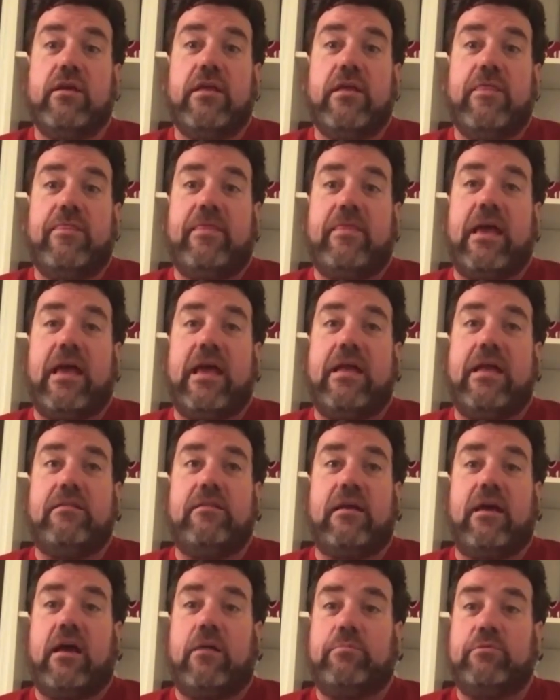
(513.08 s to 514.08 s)
that
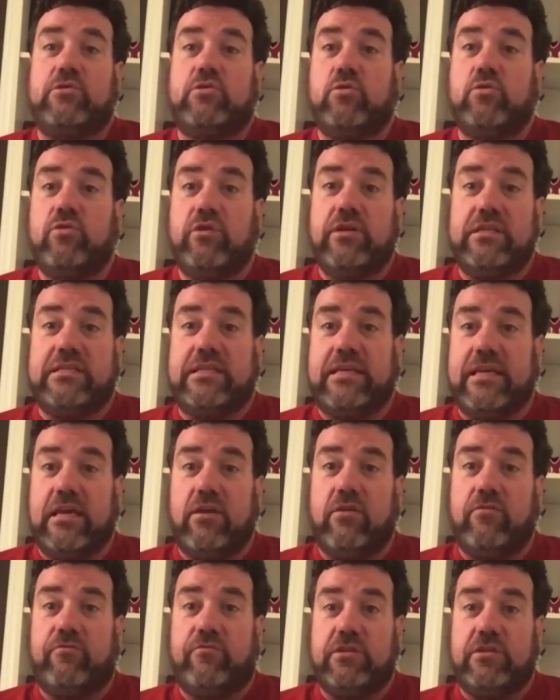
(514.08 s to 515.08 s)
the opportunities
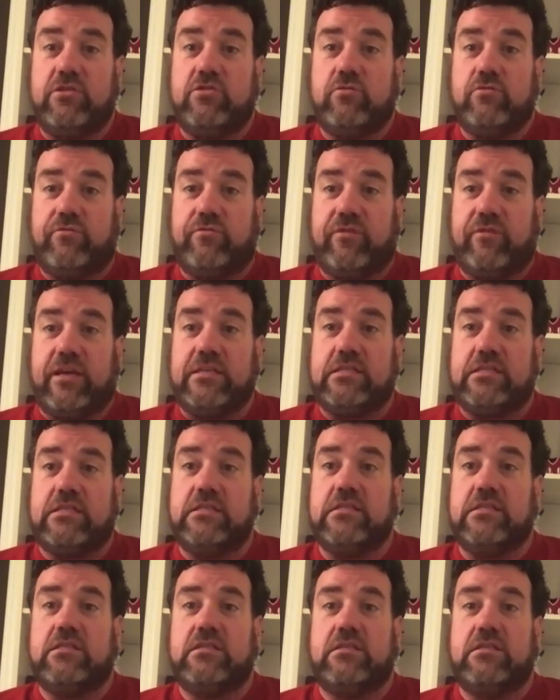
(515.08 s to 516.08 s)
here for these new
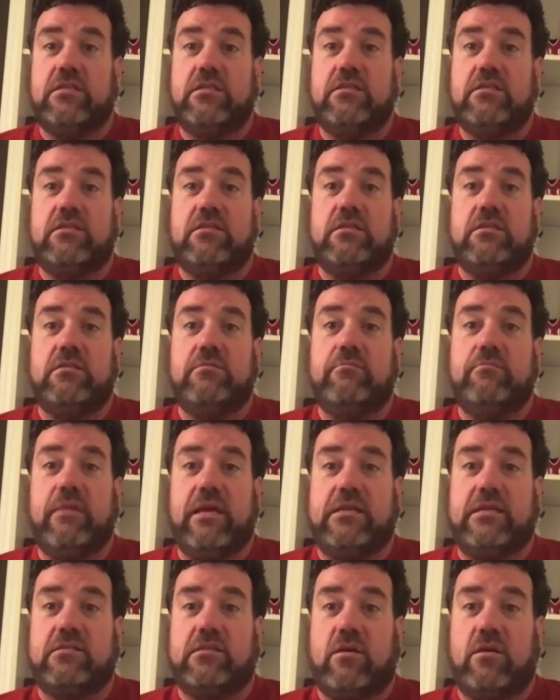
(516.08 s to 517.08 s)
faces to
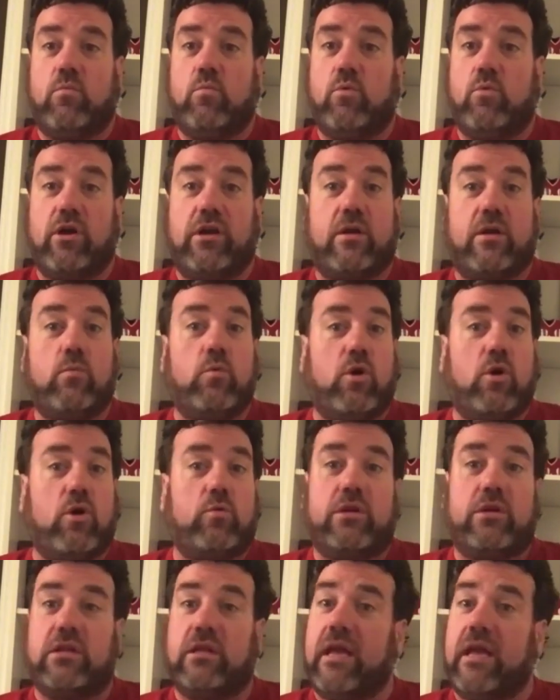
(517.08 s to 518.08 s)
make something work and work
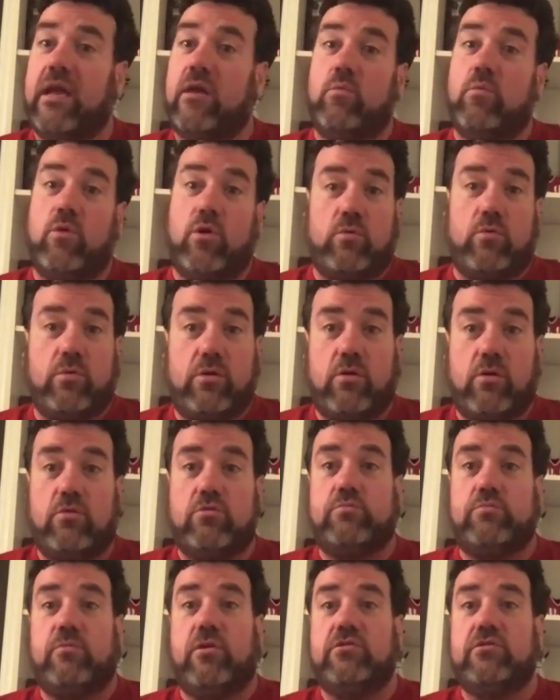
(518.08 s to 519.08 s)
with Glenn and work with
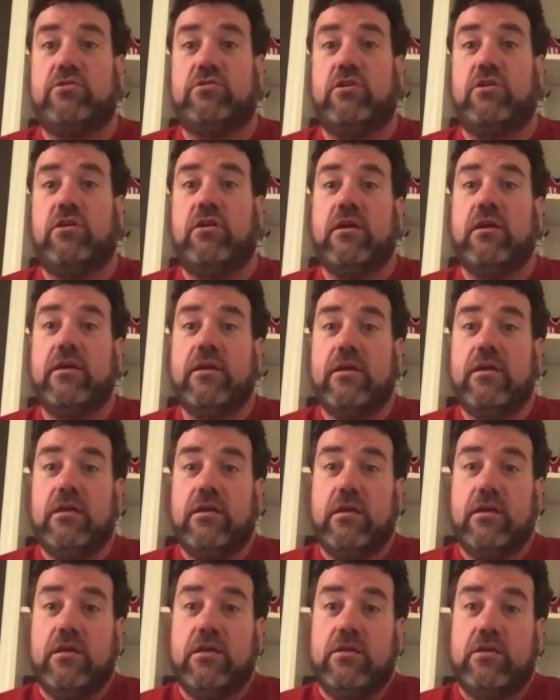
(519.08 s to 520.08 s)
Coach Mercer
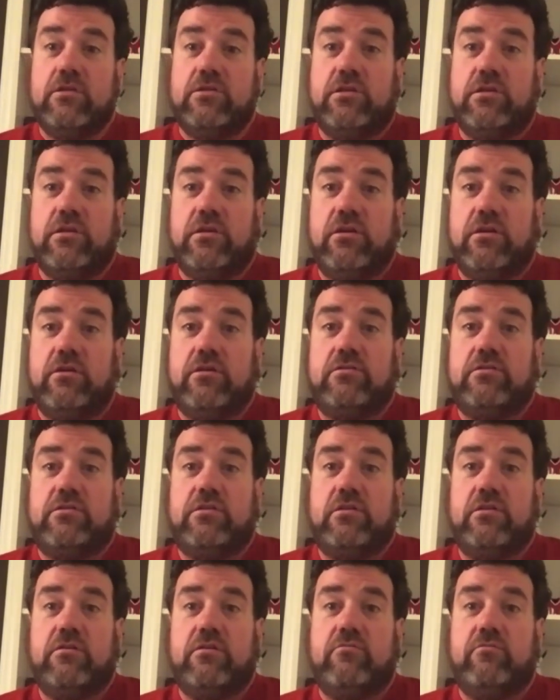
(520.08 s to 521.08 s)
to
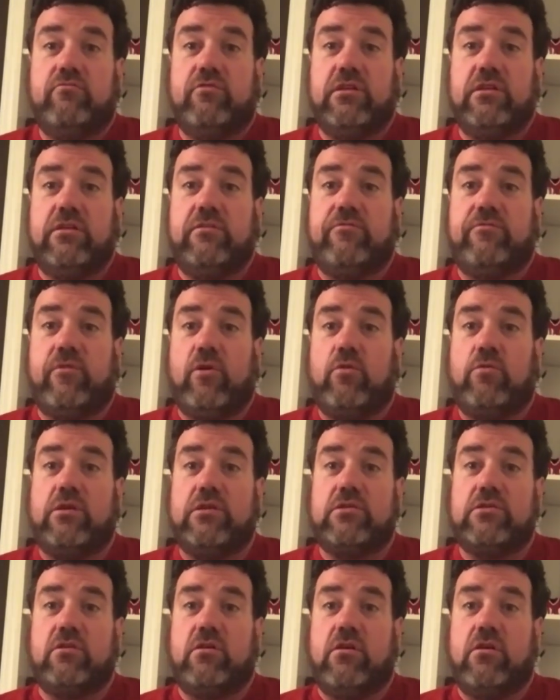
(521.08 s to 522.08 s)
really
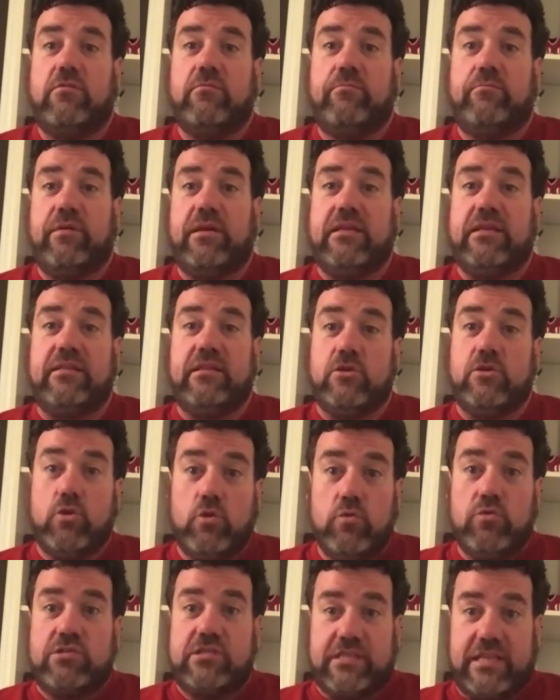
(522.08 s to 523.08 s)
focus on being the
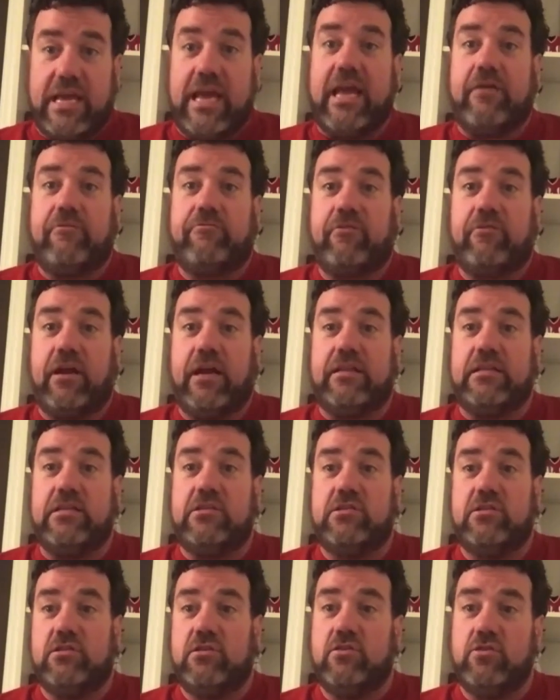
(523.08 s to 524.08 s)
new staff, right?
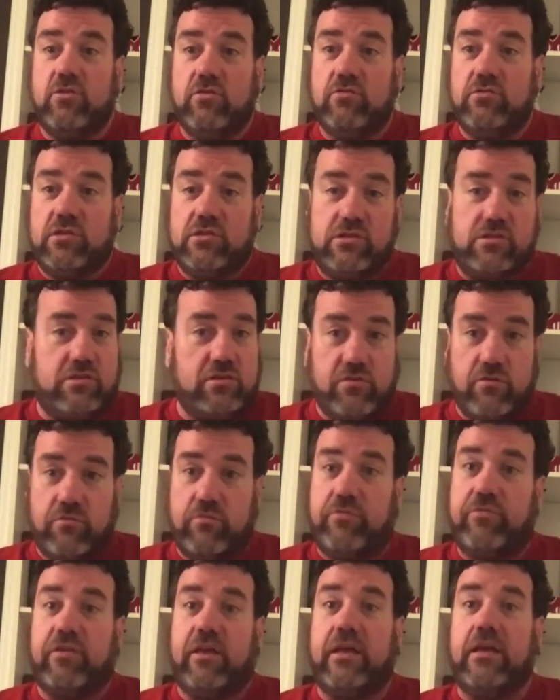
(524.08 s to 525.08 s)
This is a new
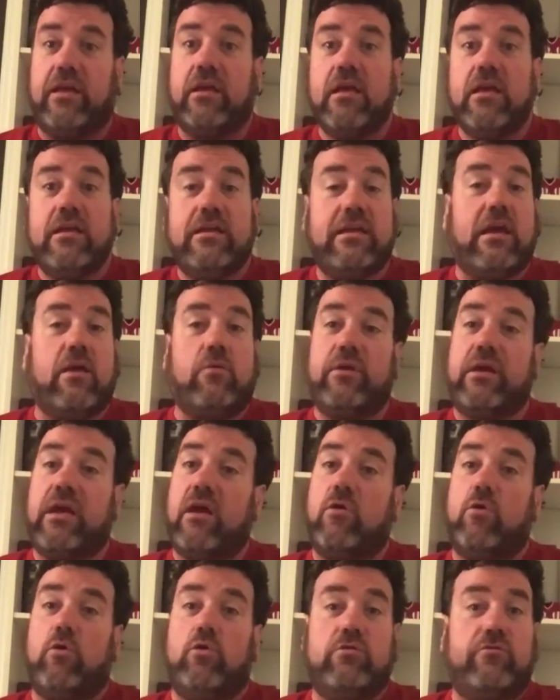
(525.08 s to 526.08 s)
thing. Yeah, we
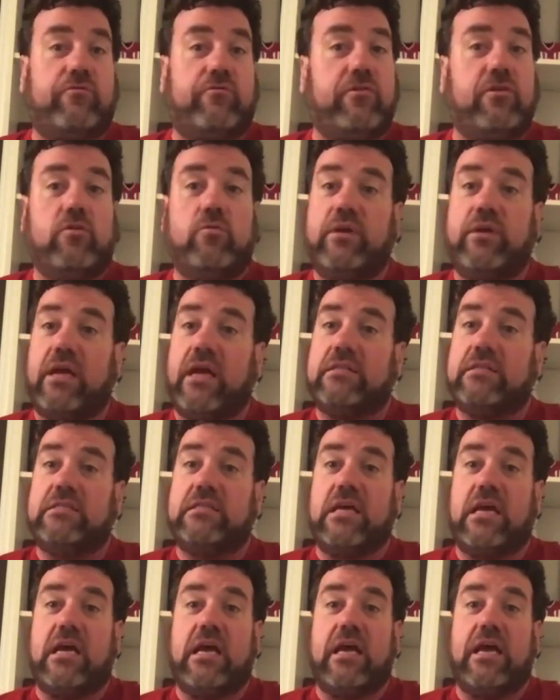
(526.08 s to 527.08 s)
got Holderfield, we got
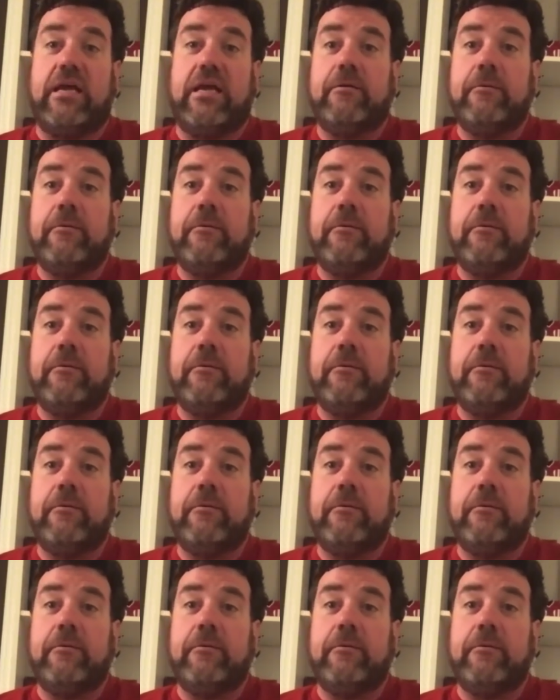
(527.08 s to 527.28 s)
Ty.